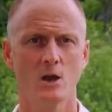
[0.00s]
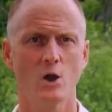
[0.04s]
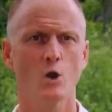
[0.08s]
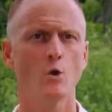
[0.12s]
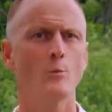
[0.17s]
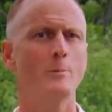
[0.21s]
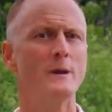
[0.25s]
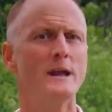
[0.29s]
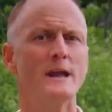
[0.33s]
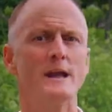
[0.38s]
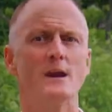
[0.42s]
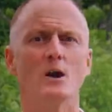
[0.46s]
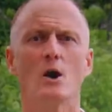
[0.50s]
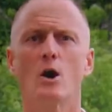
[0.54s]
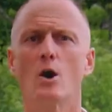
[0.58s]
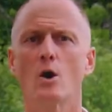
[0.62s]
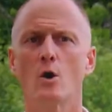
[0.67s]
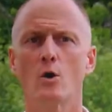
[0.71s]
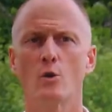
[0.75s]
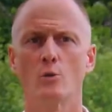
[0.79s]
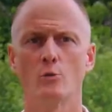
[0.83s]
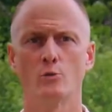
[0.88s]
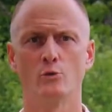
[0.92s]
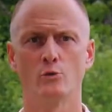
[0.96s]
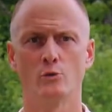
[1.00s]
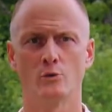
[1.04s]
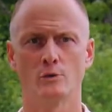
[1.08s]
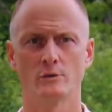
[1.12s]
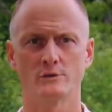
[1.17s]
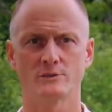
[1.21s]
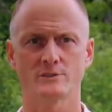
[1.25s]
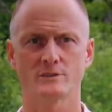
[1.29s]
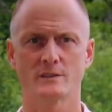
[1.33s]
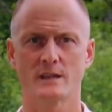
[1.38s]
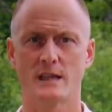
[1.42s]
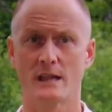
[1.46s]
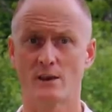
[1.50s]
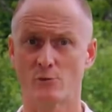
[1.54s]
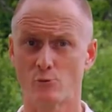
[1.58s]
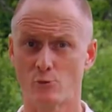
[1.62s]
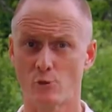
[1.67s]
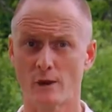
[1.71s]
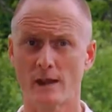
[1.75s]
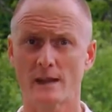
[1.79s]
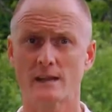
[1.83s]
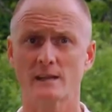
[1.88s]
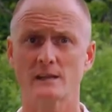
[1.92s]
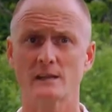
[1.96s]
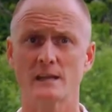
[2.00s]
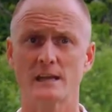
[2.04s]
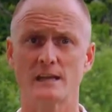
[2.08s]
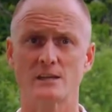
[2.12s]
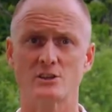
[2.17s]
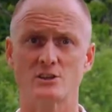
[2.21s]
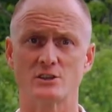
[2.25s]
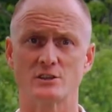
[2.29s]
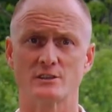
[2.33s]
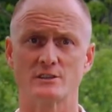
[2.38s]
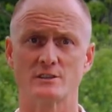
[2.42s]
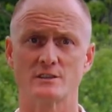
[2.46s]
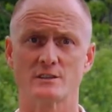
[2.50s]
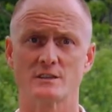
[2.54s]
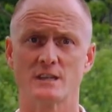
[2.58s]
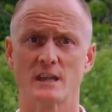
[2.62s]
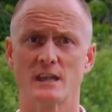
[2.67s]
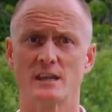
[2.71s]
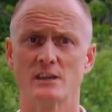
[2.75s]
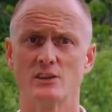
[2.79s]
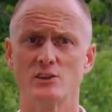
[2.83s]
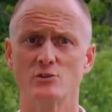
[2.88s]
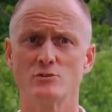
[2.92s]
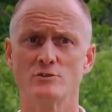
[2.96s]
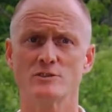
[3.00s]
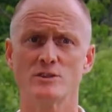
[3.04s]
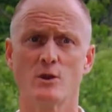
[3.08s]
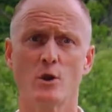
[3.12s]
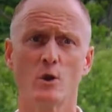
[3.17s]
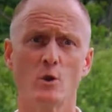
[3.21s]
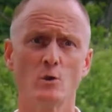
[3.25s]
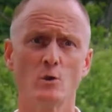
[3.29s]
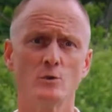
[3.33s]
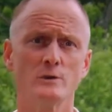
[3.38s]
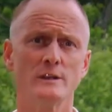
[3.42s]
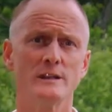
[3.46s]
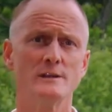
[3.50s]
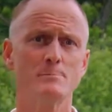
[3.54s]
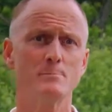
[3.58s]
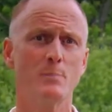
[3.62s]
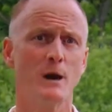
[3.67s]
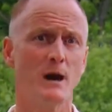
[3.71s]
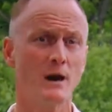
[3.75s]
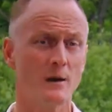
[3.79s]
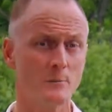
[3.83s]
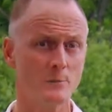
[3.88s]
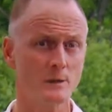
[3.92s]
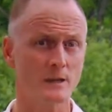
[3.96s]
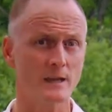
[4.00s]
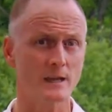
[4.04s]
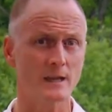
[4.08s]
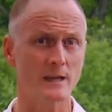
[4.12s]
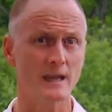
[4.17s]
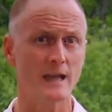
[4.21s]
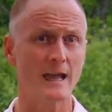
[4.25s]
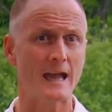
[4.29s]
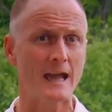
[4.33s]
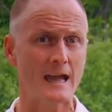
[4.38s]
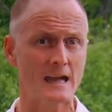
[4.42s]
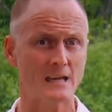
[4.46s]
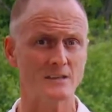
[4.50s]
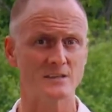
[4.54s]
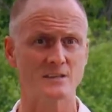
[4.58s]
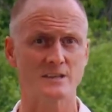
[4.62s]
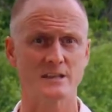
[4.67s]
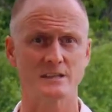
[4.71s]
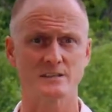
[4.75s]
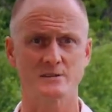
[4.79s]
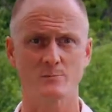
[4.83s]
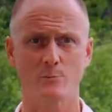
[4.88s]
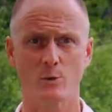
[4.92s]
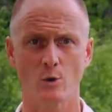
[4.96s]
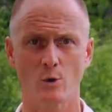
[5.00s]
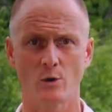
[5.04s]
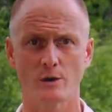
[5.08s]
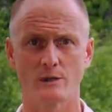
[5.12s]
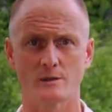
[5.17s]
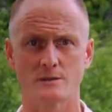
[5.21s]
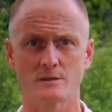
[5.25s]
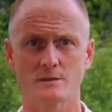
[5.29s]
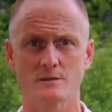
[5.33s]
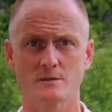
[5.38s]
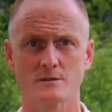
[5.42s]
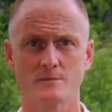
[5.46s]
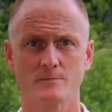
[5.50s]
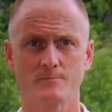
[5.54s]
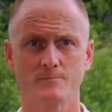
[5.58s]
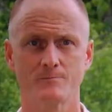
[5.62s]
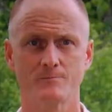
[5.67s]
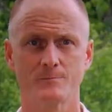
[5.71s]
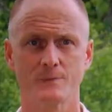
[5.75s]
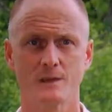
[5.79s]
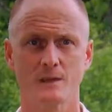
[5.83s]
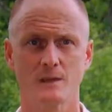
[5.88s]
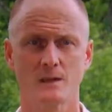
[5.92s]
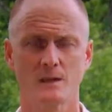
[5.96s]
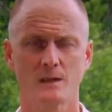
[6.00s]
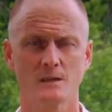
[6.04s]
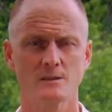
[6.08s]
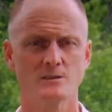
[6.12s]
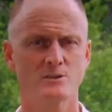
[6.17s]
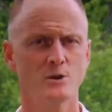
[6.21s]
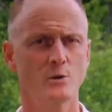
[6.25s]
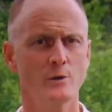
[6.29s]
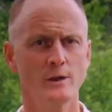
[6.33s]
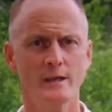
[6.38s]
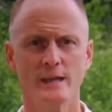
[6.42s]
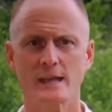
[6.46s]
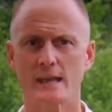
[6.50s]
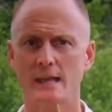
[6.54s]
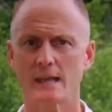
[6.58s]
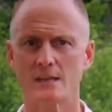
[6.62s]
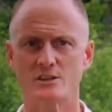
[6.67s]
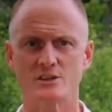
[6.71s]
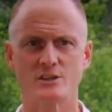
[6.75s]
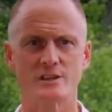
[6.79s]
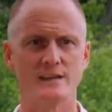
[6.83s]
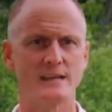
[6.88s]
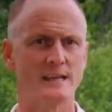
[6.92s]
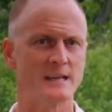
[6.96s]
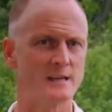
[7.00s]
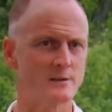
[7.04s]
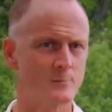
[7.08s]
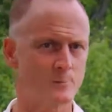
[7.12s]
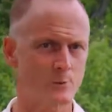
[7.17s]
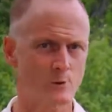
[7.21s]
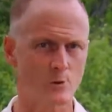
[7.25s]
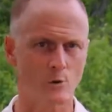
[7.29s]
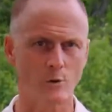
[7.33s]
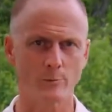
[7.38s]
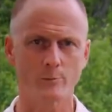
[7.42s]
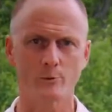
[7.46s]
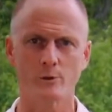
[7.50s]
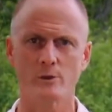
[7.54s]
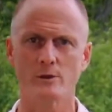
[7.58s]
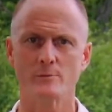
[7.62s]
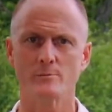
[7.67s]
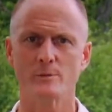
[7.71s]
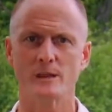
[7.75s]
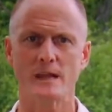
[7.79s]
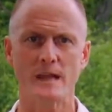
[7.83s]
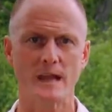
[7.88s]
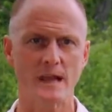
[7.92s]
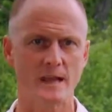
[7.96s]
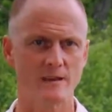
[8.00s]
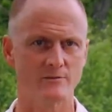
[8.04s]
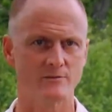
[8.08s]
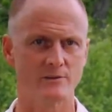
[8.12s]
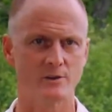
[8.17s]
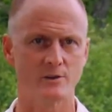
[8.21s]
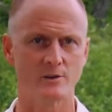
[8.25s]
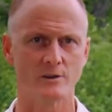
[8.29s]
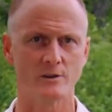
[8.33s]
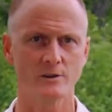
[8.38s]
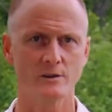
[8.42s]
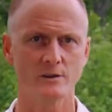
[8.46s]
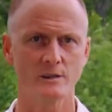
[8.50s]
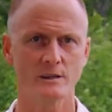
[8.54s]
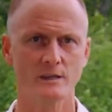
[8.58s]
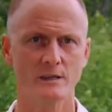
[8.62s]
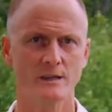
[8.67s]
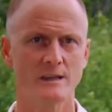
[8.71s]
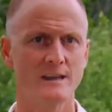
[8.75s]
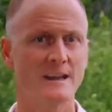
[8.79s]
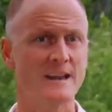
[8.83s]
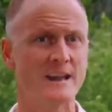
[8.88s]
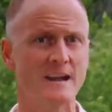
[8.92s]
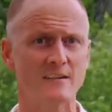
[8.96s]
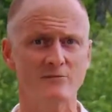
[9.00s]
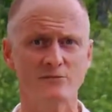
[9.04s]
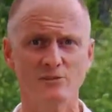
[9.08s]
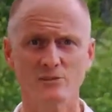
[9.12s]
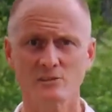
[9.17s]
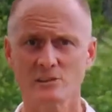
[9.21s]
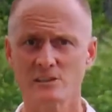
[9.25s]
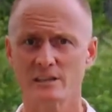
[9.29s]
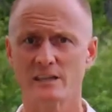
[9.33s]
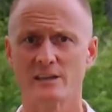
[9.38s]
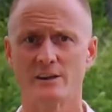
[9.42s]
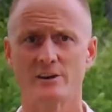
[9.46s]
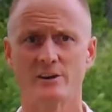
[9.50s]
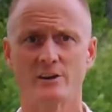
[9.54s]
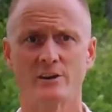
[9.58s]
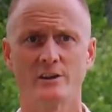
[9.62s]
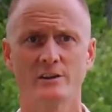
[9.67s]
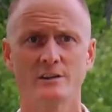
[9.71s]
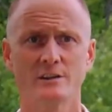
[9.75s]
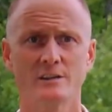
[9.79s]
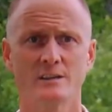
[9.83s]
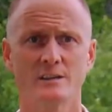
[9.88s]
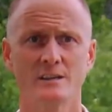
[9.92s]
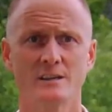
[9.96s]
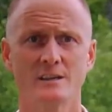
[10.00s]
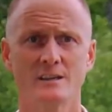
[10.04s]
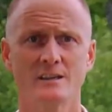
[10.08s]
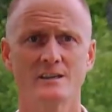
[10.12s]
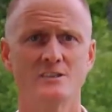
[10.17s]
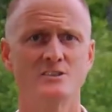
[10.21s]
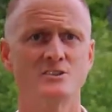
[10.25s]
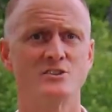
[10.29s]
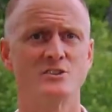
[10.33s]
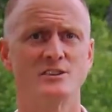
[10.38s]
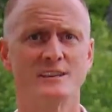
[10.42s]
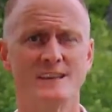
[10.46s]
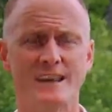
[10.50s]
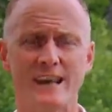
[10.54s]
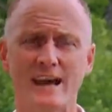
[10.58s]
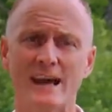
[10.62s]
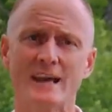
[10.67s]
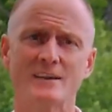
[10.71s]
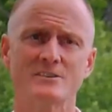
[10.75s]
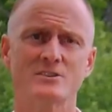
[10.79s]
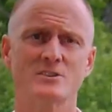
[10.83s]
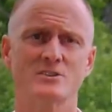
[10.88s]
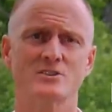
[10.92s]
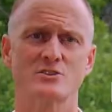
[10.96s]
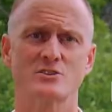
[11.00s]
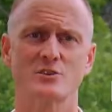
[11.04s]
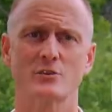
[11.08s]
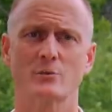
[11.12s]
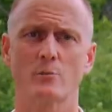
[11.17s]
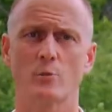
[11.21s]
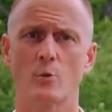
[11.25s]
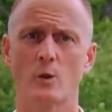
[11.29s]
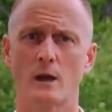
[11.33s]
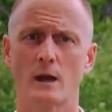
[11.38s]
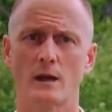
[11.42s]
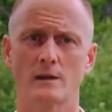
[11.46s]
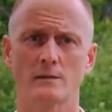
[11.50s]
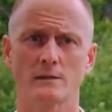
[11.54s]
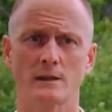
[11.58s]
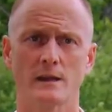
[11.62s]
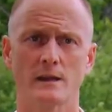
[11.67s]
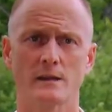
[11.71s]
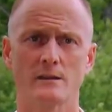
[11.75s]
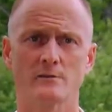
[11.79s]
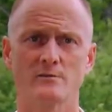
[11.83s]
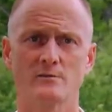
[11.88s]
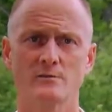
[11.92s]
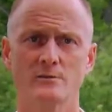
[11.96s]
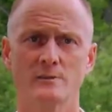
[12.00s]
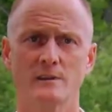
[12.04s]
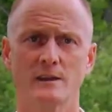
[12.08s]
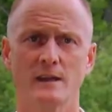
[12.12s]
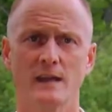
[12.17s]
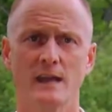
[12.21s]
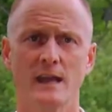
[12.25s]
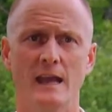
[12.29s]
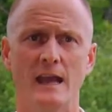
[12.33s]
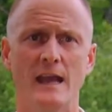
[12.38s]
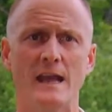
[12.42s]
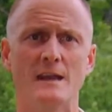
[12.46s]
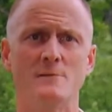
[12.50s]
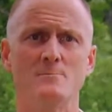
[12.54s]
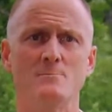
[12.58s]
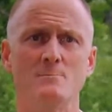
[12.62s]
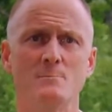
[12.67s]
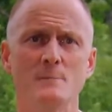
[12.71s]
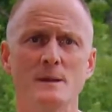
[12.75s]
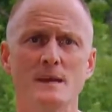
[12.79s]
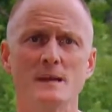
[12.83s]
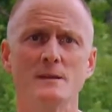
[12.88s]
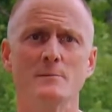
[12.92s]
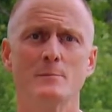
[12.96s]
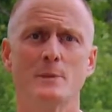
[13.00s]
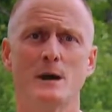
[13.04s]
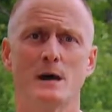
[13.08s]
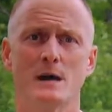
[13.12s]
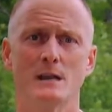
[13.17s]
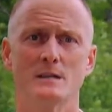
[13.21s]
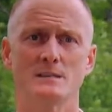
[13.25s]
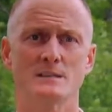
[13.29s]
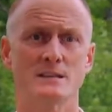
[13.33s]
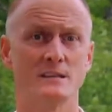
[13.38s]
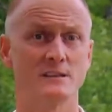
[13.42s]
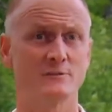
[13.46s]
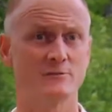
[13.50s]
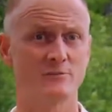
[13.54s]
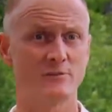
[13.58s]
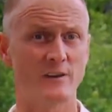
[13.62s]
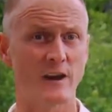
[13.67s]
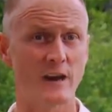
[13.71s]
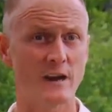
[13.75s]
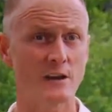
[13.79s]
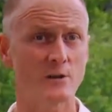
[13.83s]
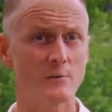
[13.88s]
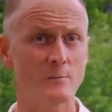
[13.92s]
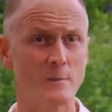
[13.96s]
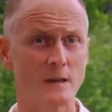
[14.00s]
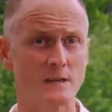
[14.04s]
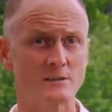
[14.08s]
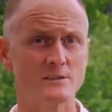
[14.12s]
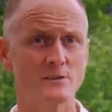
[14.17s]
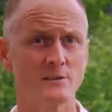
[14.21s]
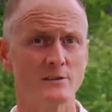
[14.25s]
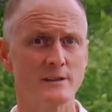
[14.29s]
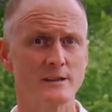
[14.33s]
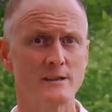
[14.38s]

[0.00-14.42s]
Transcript: Obey all rules and regulations and use only public access points. Don't engage in inappropriate behavior, never litter, do not disturb wildlife, and minimize environmental